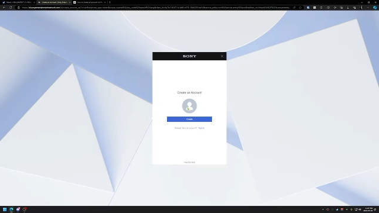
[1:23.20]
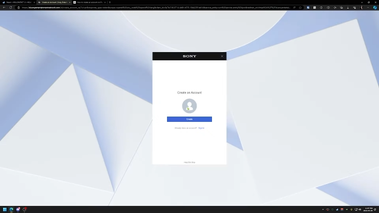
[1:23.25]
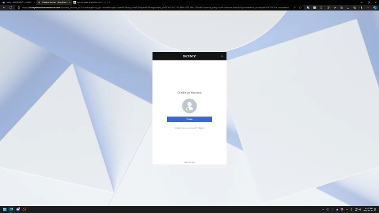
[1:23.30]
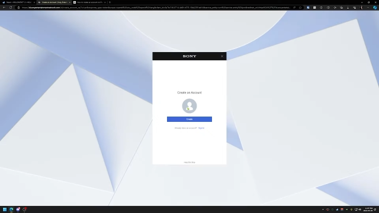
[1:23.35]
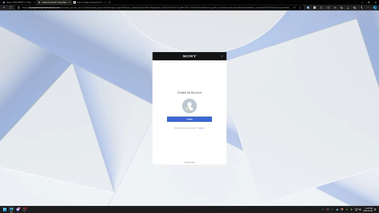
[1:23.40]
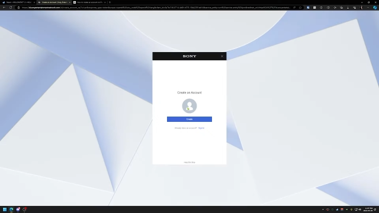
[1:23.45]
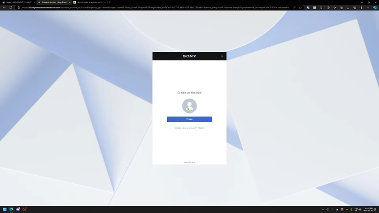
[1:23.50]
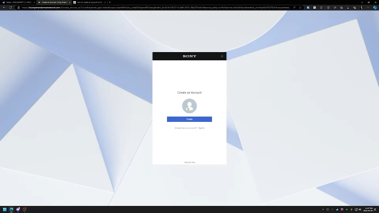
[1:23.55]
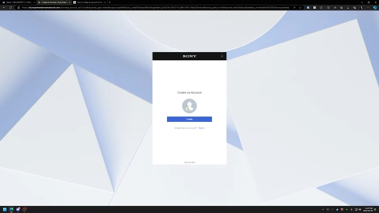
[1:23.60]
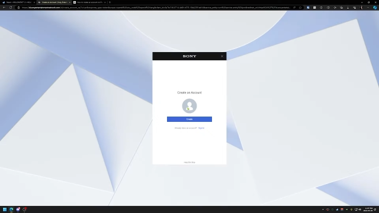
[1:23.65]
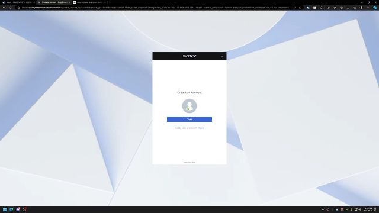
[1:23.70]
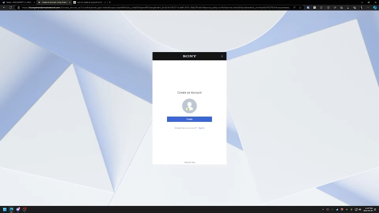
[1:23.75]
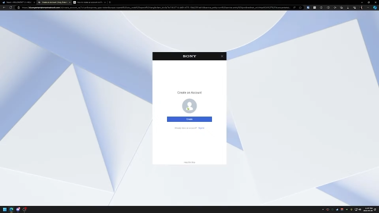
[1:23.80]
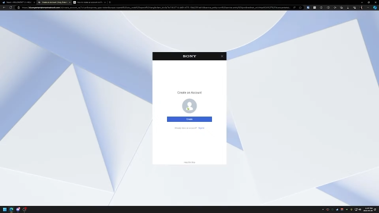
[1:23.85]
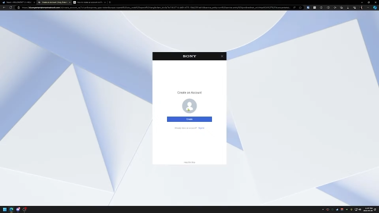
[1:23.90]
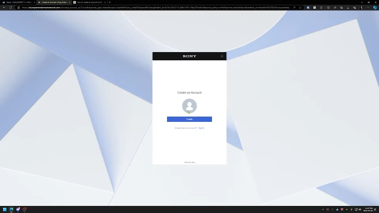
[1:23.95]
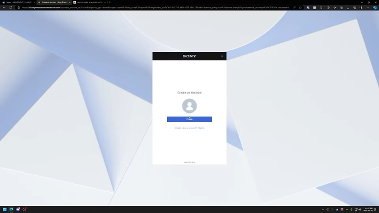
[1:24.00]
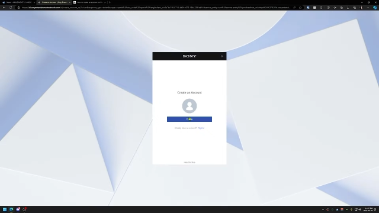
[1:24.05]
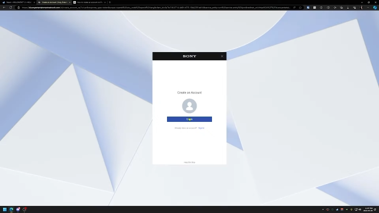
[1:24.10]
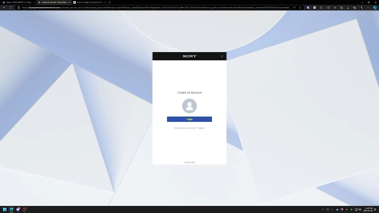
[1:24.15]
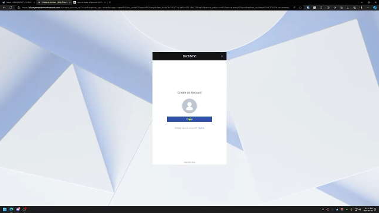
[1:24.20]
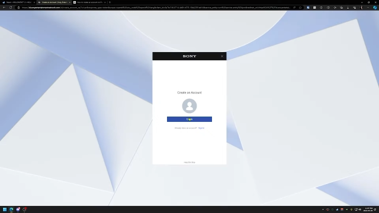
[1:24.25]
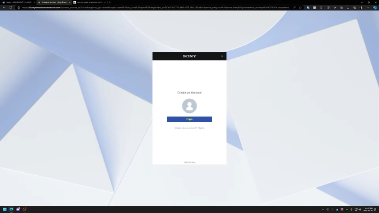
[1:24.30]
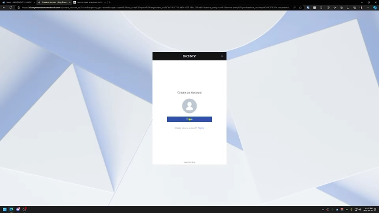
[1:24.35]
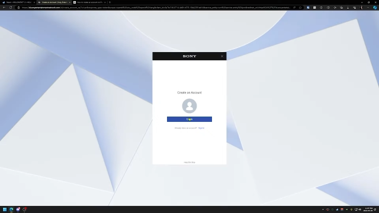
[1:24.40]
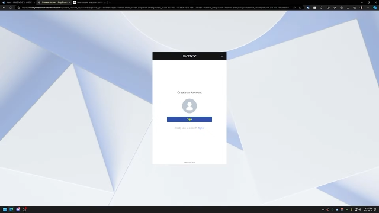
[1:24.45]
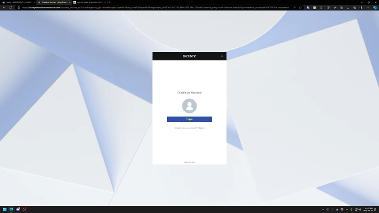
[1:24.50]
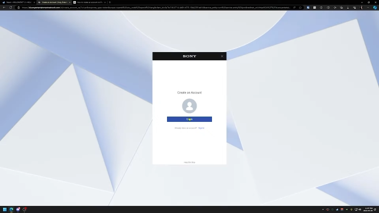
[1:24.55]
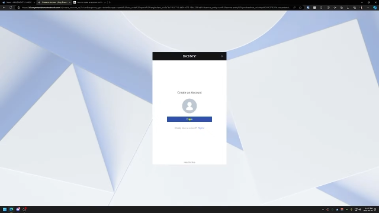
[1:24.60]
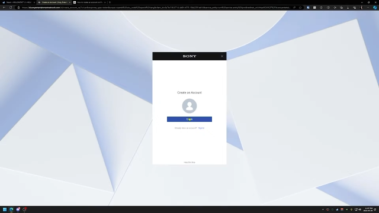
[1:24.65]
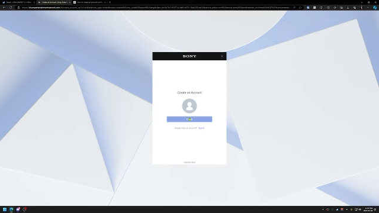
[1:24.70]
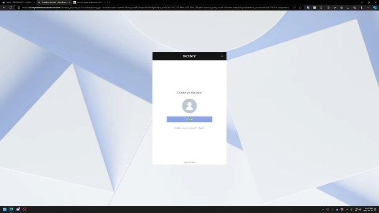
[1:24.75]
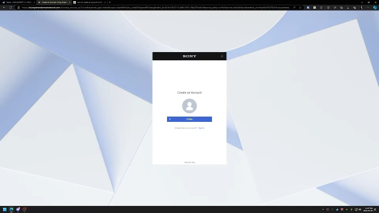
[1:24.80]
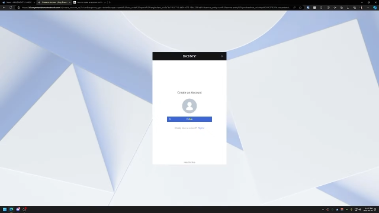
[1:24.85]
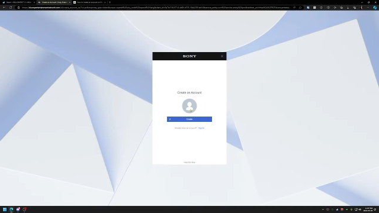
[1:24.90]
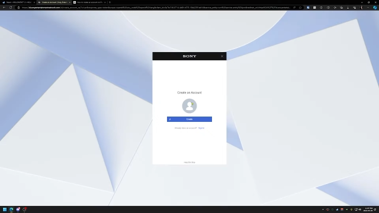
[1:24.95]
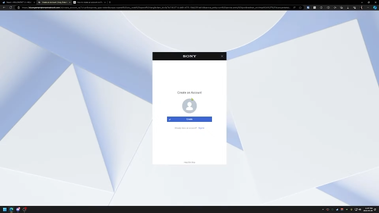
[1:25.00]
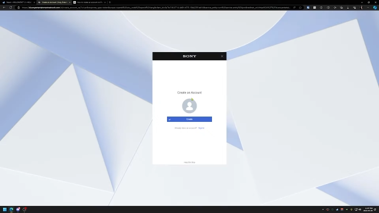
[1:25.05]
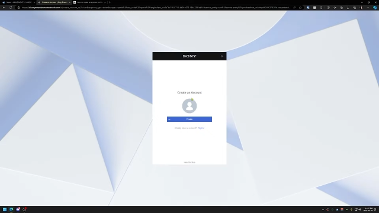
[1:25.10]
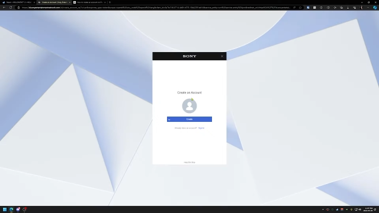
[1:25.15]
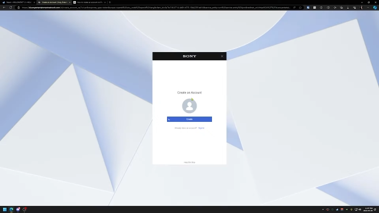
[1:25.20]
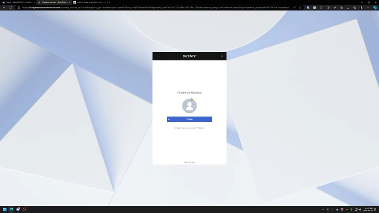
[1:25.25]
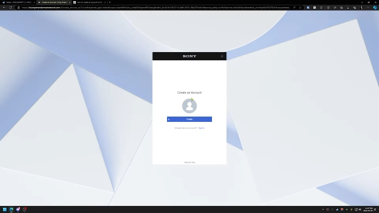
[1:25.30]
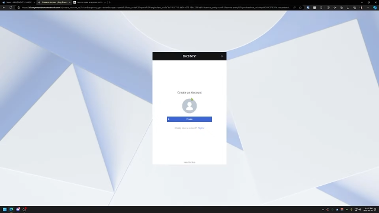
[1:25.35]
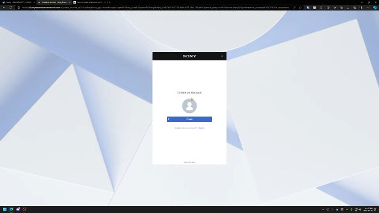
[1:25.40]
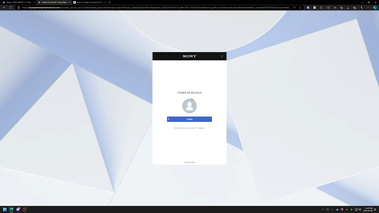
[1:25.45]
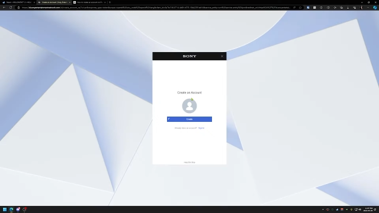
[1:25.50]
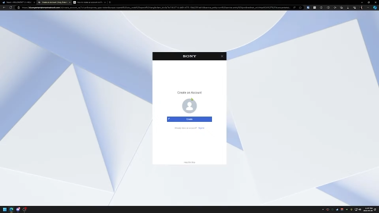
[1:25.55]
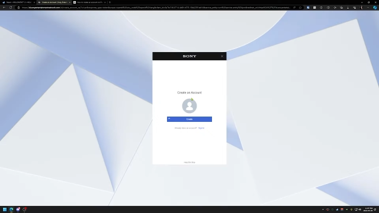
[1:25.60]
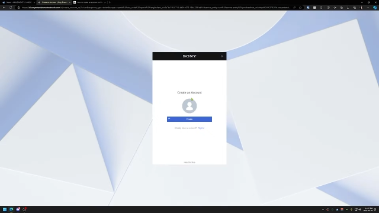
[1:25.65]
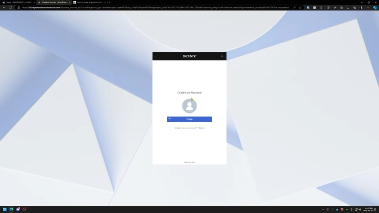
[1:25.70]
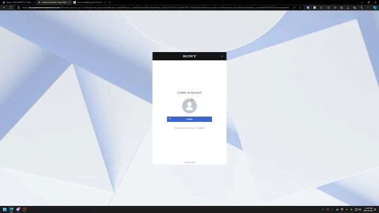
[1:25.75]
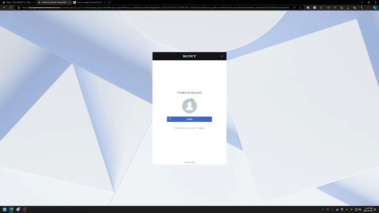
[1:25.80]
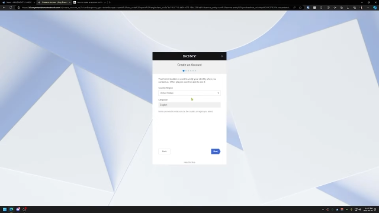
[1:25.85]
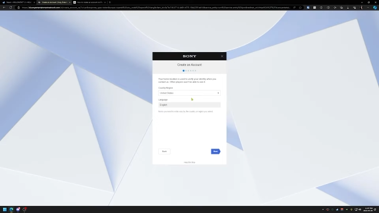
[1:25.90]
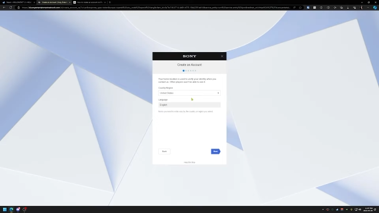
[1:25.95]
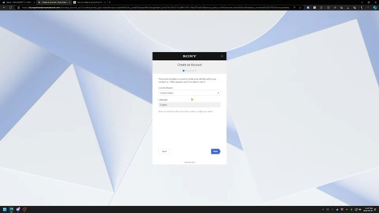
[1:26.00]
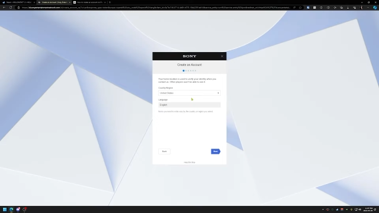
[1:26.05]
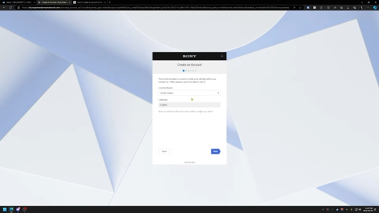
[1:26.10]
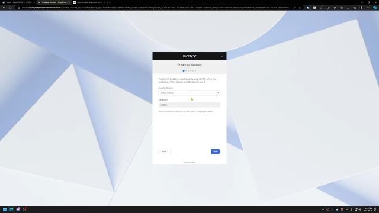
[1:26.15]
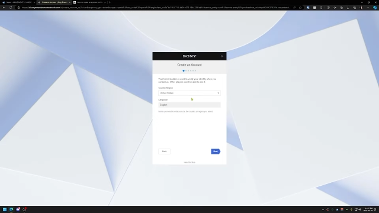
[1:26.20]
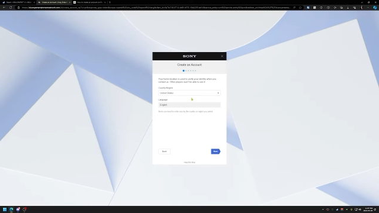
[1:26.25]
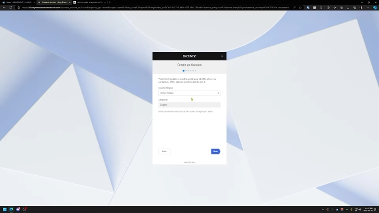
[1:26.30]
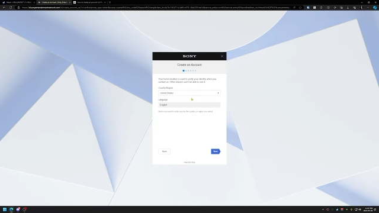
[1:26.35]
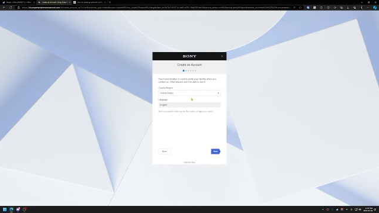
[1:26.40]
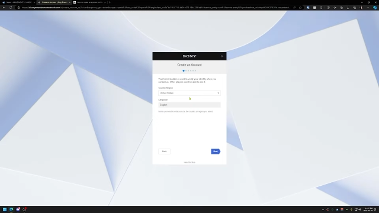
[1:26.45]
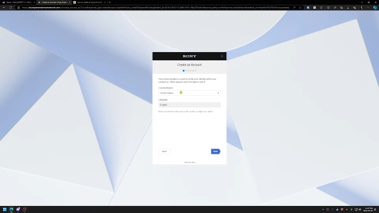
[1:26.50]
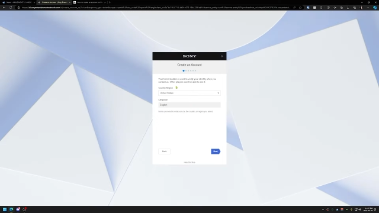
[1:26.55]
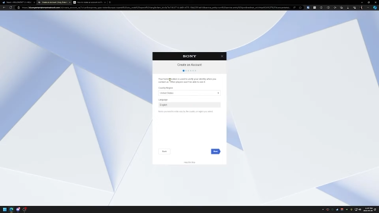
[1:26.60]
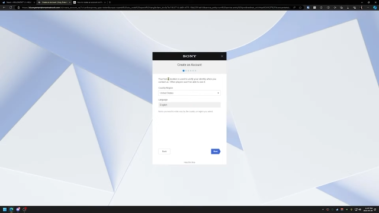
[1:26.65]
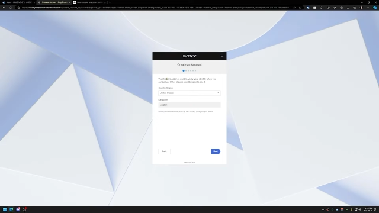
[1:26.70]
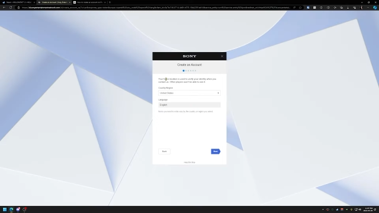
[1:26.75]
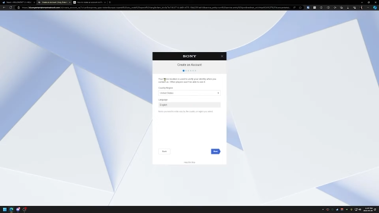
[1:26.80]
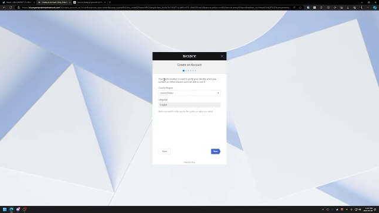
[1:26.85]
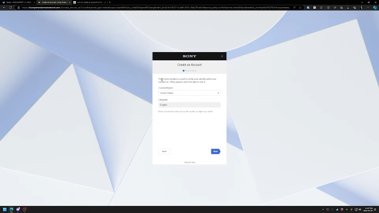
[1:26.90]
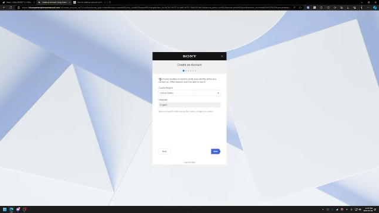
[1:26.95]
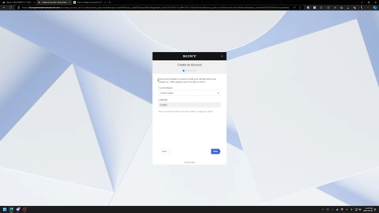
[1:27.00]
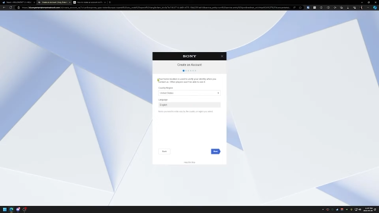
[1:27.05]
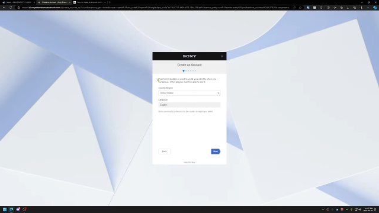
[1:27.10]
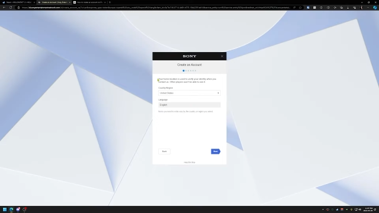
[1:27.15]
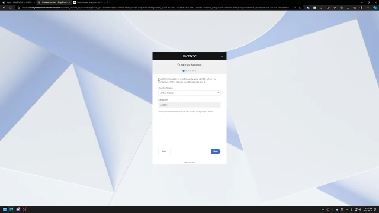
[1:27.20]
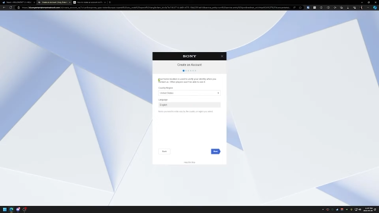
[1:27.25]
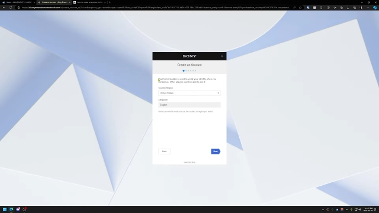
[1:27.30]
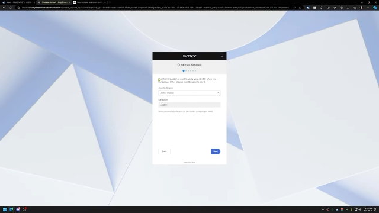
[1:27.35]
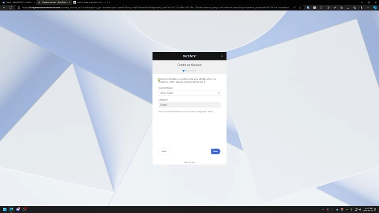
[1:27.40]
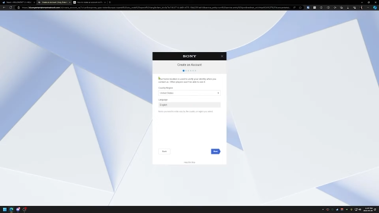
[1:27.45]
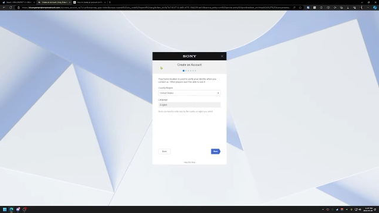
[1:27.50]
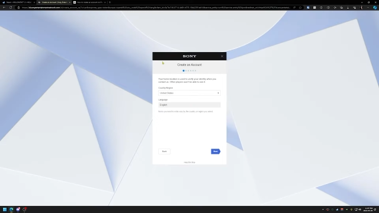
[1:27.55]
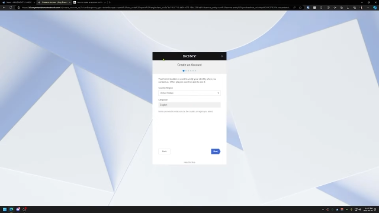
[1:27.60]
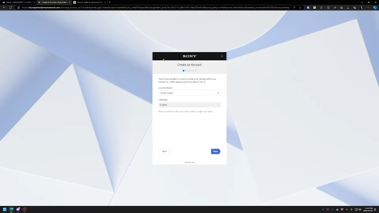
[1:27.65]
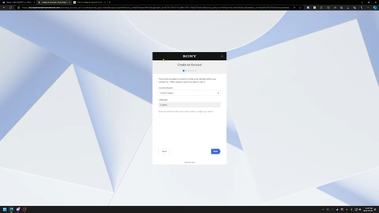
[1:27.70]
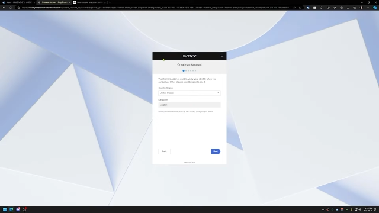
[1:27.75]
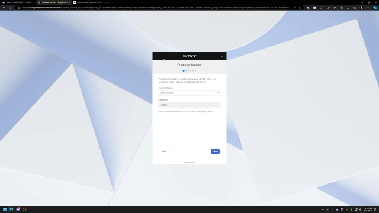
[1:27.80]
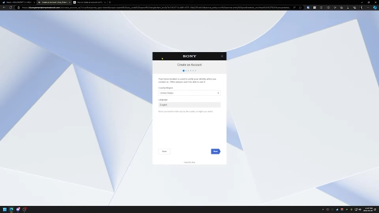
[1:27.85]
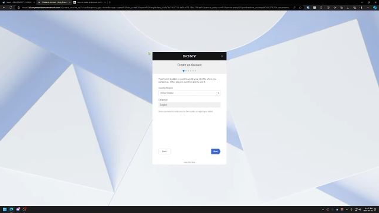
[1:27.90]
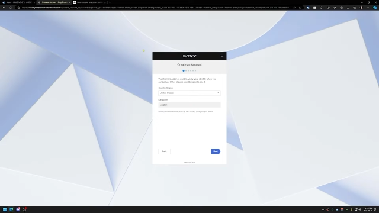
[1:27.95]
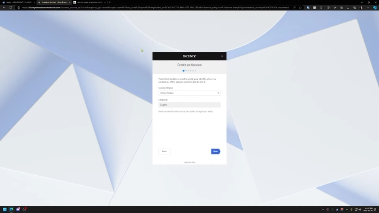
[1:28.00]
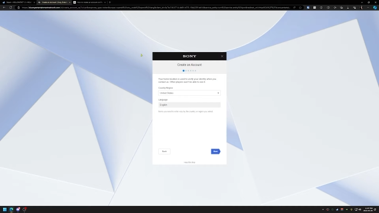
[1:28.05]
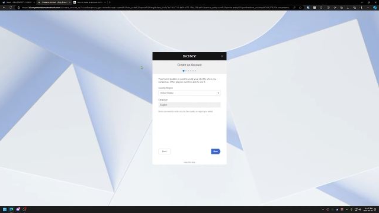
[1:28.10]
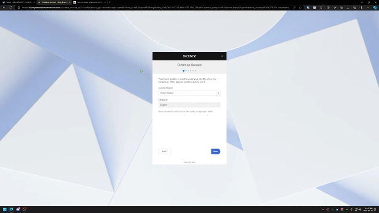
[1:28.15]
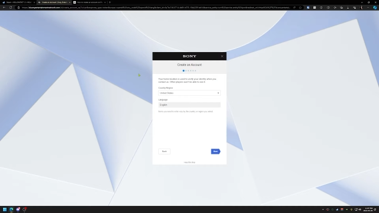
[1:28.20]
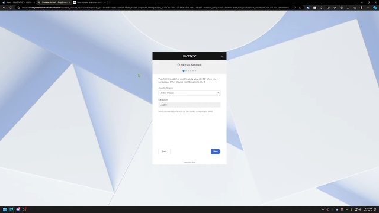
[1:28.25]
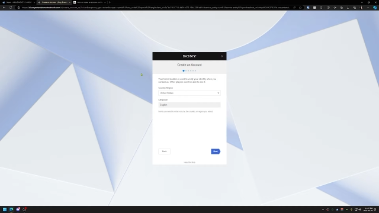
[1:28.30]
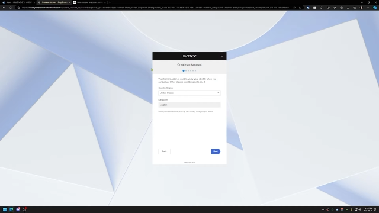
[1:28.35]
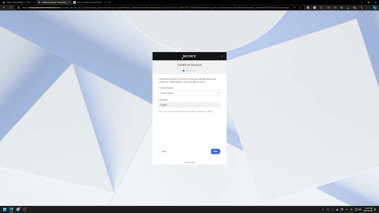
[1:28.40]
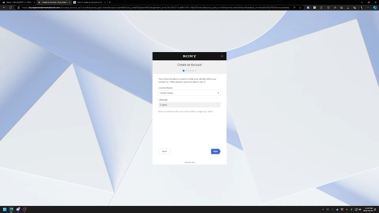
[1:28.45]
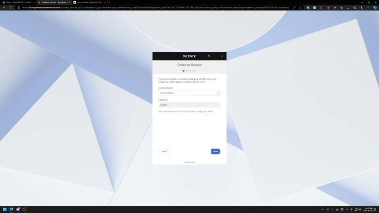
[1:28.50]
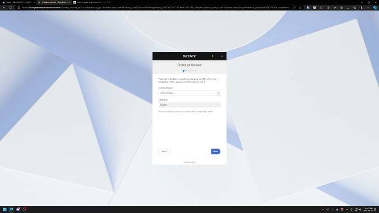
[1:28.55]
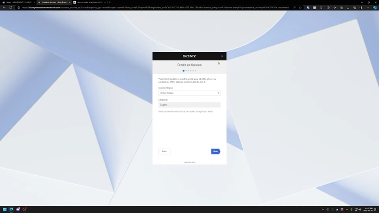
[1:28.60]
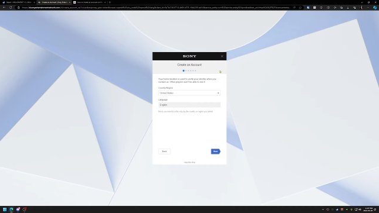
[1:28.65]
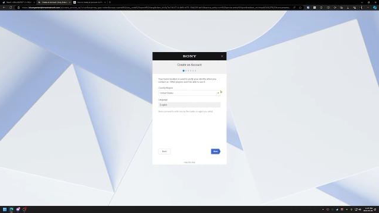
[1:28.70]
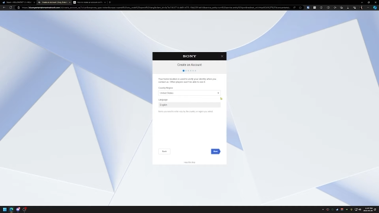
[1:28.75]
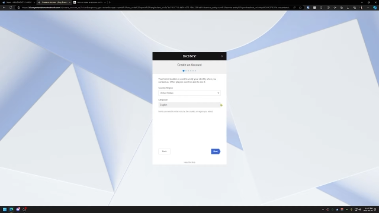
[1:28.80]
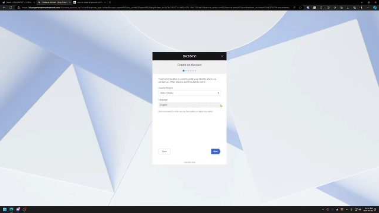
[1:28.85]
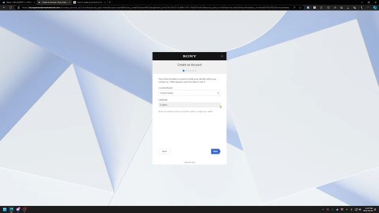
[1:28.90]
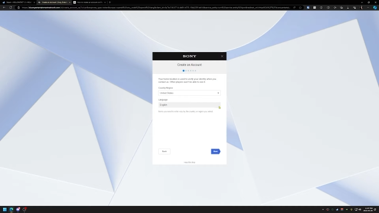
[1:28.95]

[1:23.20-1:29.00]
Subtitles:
[unreadable: no face in view]